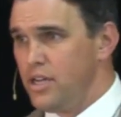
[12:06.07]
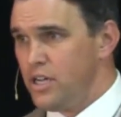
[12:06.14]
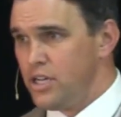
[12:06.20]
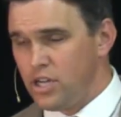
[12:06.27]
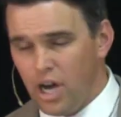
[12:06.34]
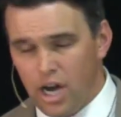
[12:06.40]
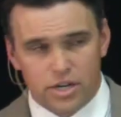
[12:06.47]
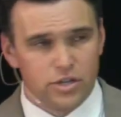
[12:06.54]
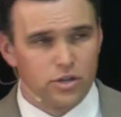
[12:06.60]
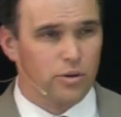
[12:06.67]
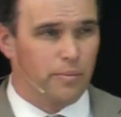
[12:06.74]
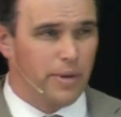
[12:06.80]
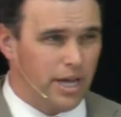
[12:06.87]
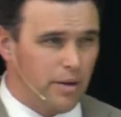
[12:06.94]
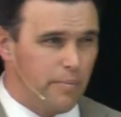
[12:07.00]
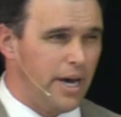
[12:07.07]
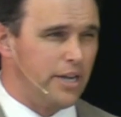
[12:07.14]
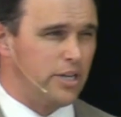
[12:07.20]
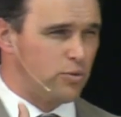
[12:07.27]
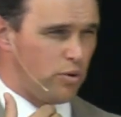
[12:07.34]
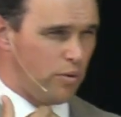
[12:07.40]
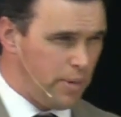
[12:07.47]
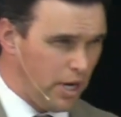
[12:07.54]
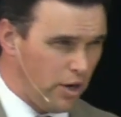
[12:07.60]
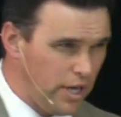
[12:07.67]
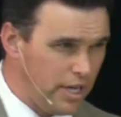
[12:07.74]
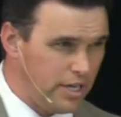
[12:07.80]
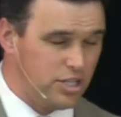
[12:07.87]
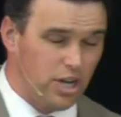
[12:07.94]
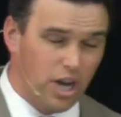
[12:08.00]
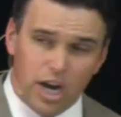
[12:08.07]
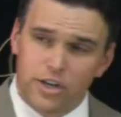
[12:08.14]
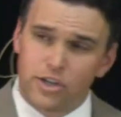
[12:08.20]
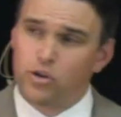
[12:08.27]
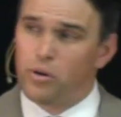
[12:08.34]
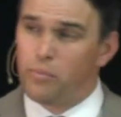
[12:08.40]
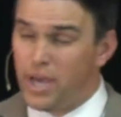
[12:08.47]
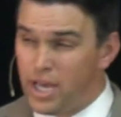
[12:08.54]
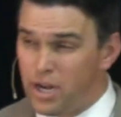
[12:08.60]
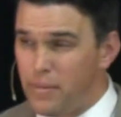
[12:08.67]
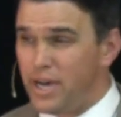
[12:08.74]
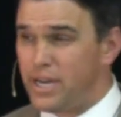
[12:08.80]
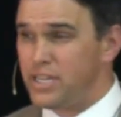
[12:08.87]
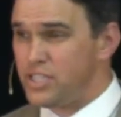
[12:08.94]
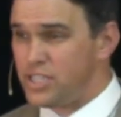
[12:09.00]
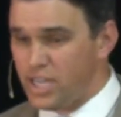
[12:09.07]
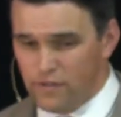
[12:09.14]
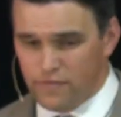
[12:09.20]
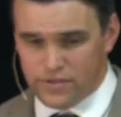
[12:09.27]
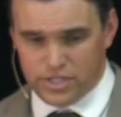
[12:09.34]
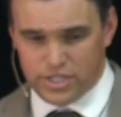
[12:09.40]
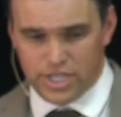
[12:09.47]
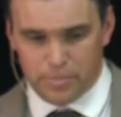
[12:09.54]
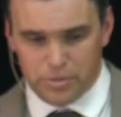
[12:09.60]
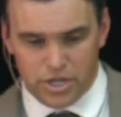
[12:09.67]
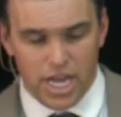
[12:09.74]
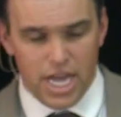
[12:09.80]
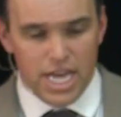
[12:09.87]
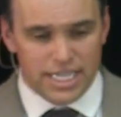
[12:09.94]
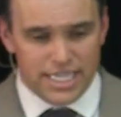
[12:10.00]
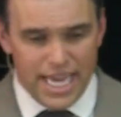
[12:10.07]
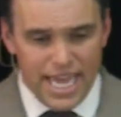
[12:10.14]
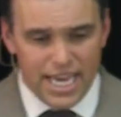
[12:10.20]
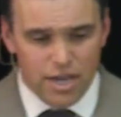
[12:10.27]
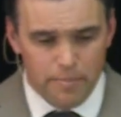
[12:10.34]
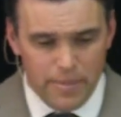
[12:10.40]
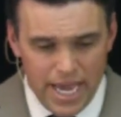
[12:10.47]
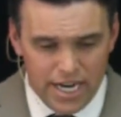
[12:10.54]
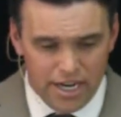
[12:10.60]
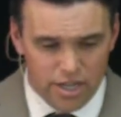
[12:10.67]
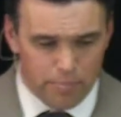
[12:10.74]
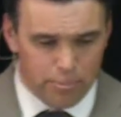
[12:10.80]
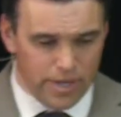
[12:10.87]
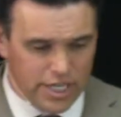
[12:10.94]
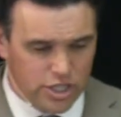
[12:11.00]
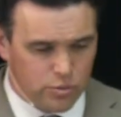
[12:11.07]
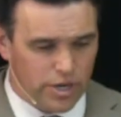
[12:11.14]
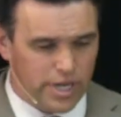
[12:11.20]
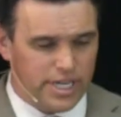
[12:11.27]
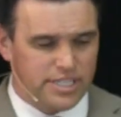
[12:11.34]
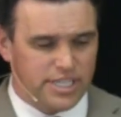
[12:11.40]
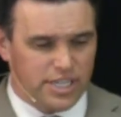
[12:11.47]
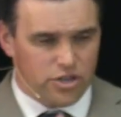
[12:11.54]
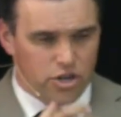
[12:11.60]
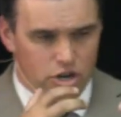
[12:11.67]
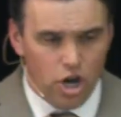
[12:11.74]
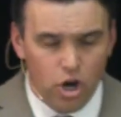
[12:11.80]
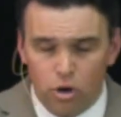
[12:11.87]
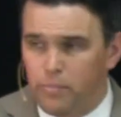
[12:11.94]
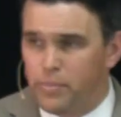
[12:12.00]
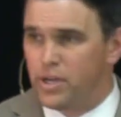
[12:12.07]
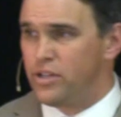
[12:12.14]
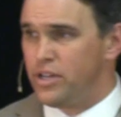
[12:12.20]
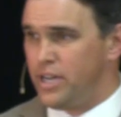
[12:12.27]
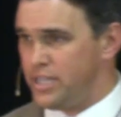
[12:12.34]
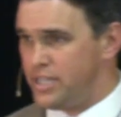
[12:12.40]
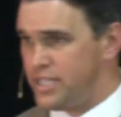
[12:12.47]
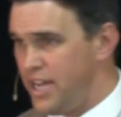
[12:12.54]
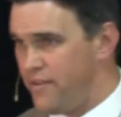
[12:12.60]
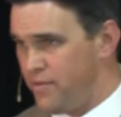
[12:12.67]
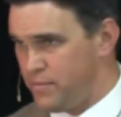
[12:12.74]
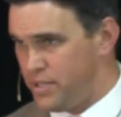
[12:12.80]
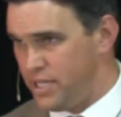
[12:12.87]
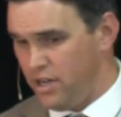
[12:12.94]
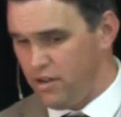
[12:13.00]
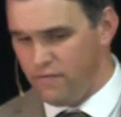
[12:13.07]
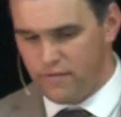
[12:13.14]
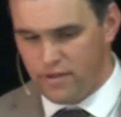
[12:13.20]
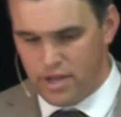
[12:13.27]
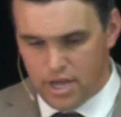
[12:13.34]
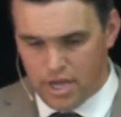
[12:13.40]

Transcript: Talk to a man about his rebellion. Talk to a man about his self deception. Take a man to the place where he sees no ability to save himself.